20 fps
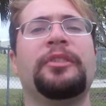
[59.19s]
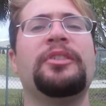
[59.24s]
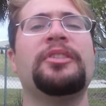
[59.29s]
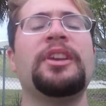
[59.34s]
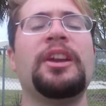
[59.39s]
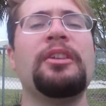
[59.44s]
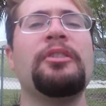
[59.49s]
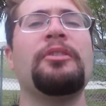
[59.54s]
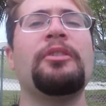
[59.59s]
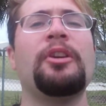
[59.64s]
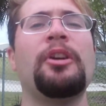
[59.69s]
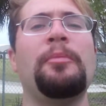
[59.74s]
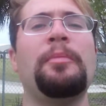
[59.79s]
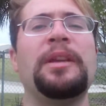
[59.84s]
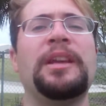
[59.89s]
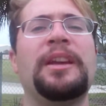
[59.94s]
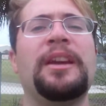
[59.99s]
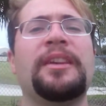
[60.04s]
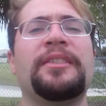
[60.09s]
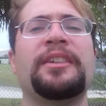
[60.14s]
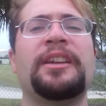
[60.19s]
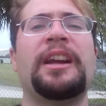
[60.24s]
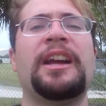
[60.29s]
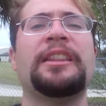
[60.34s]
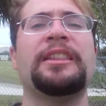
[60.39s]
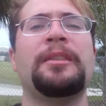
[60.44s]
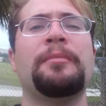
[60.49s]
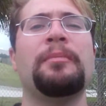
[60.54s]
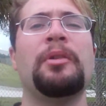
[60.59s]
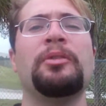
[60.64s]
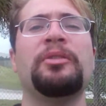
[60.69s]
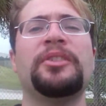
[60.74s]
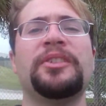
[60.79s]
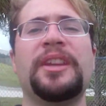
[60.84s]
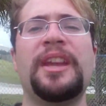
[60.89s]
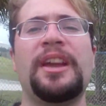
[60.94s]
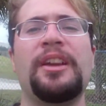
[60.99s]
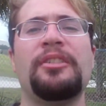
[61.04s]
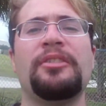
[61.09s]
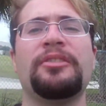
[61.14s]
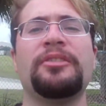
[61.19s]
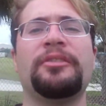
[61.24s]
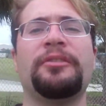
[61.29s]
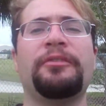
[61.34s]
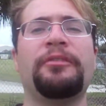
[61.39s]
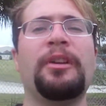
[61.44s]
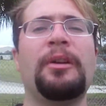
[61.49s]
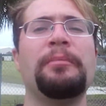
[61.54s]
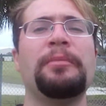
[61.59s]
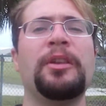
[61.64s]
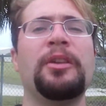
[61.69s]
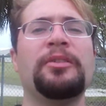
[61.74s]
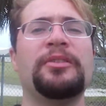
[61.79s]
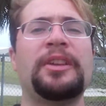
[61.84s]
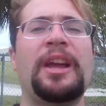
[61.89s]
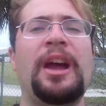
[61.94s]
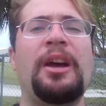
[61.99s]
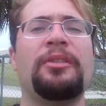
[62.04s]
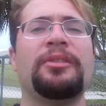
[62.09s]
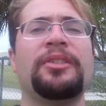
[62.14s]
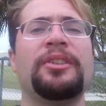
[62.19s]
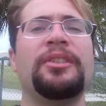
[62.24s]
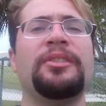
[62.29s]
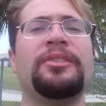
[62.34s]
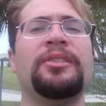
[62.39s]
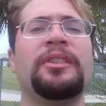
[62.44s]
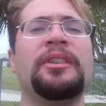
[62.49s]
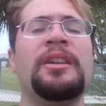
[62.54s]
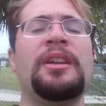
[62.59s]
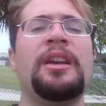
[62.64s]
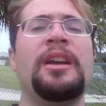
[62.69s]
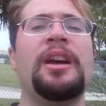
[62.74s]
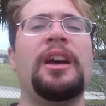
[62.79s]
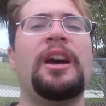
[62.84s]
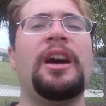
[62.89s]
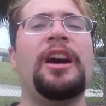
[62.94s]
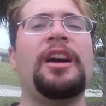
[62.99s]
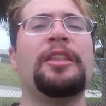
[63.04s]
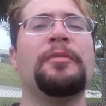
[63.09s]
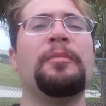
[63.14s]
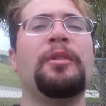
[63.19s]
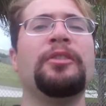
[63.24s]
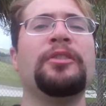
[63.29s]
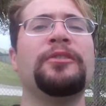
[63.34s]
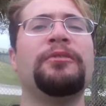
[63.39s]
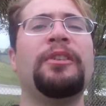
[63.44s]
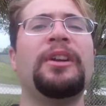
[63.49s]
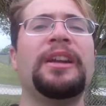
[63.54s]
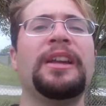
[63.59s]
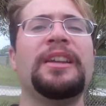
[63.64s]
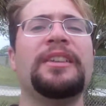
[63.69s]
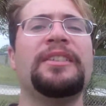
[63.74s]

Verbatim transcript: Scarecrow because I got the most scares from those houses. Uh, the most funniest